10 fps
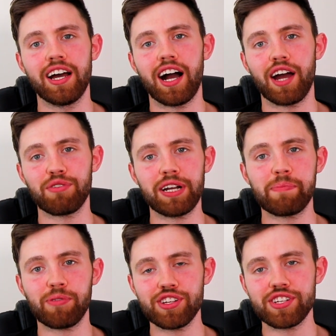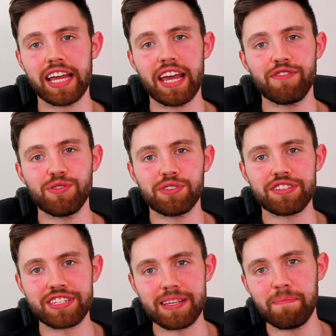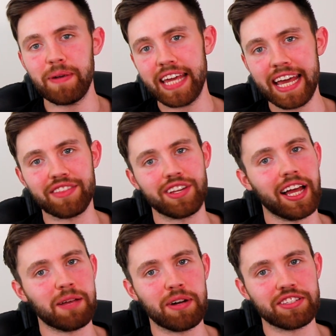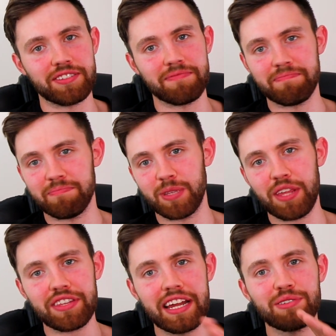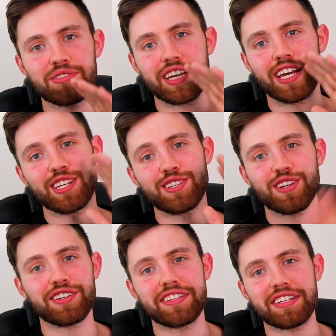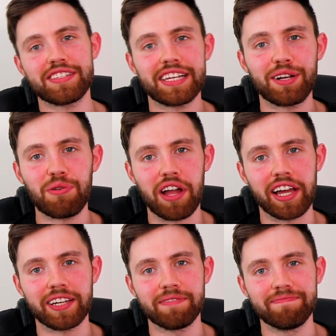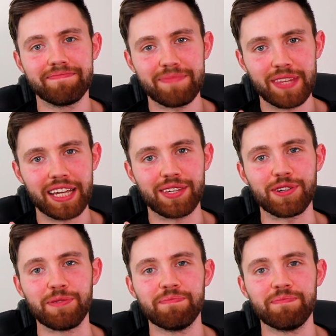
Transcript: I'd really appreciate if you could simply hit the like button. Nothing else, just a single like. Thank you.